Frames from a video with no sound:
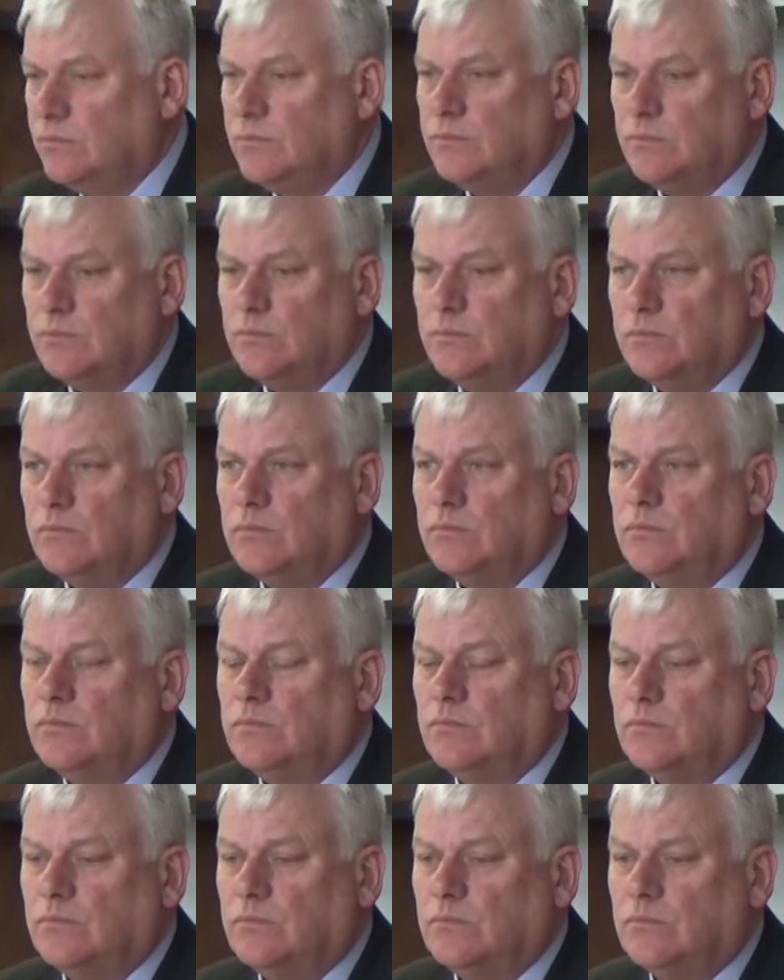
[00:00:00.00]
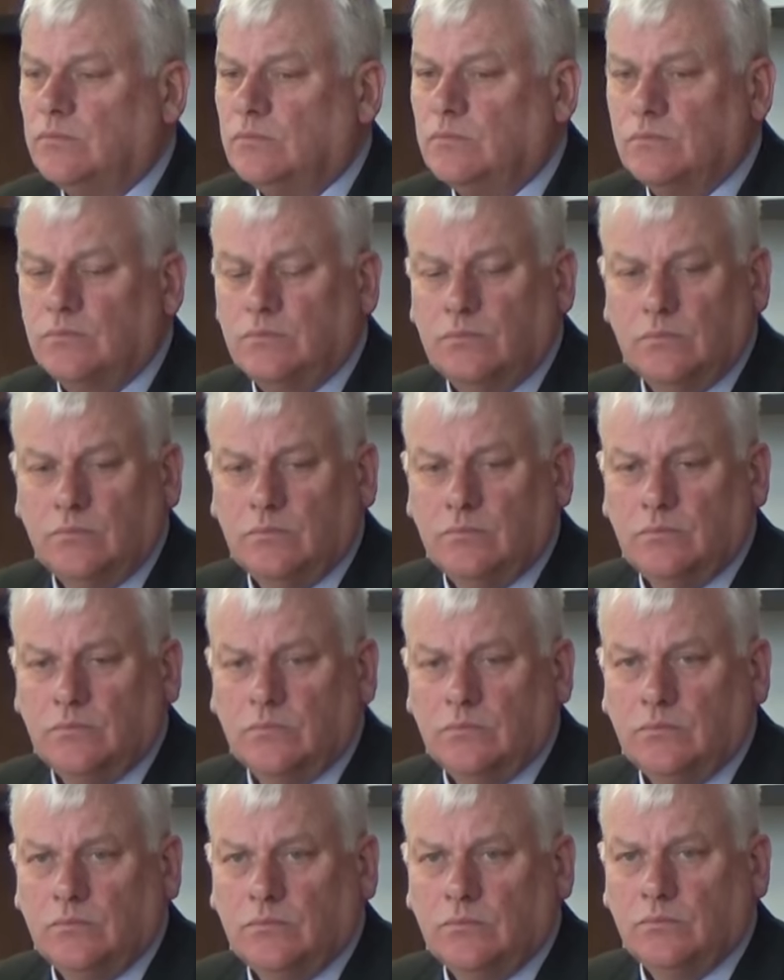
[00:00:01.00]

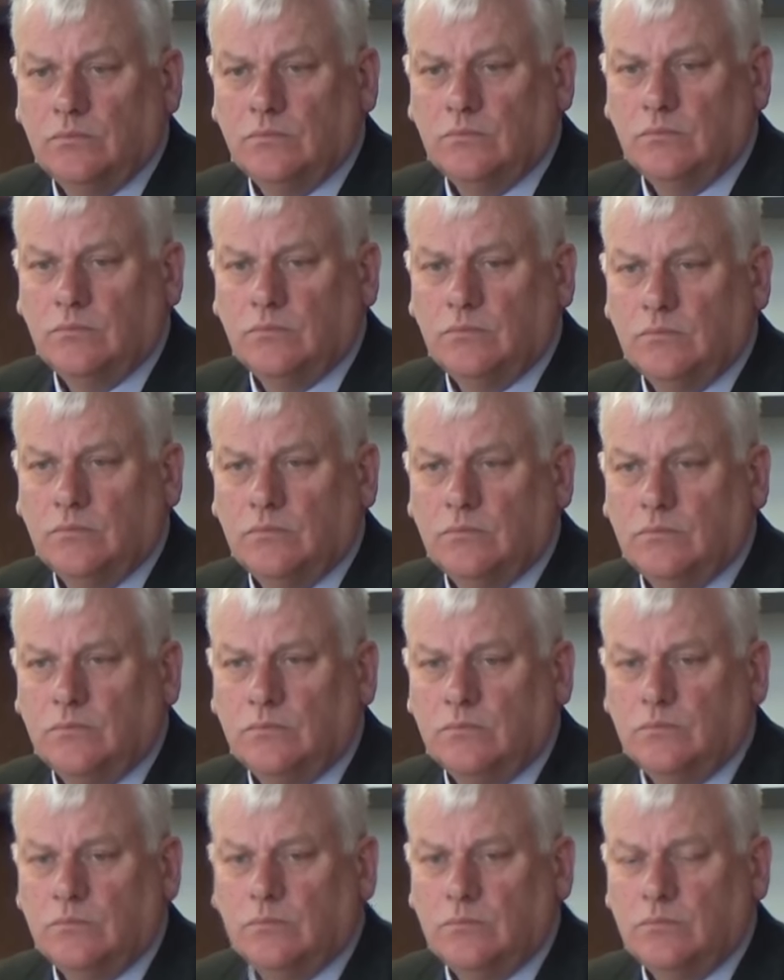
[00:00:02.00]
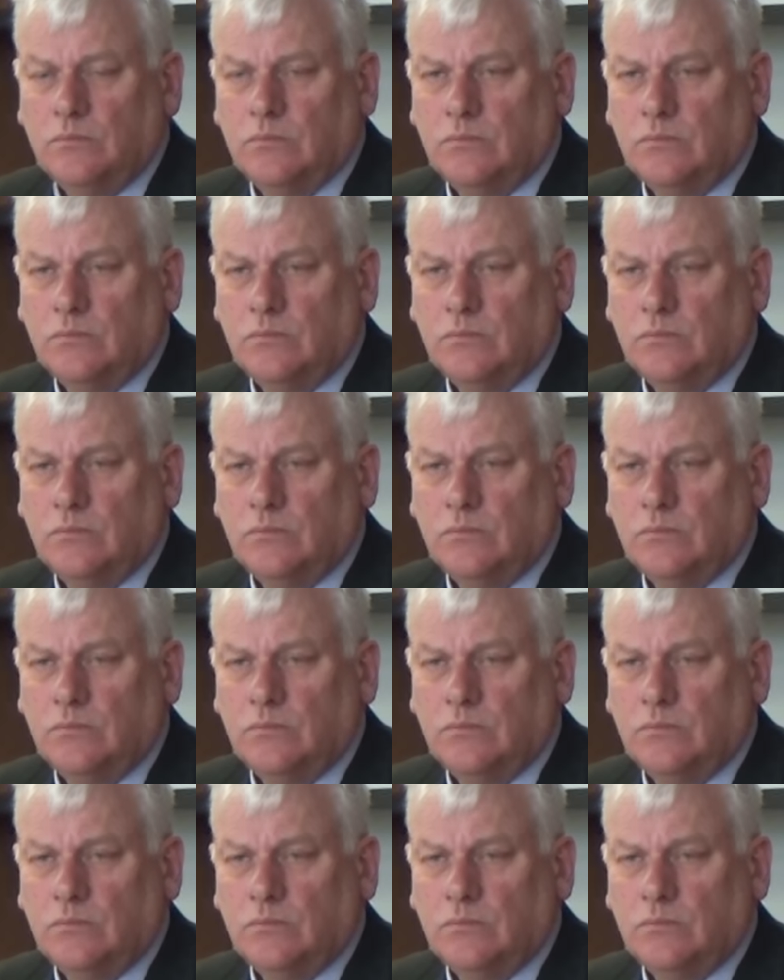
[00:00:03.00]
[no speech]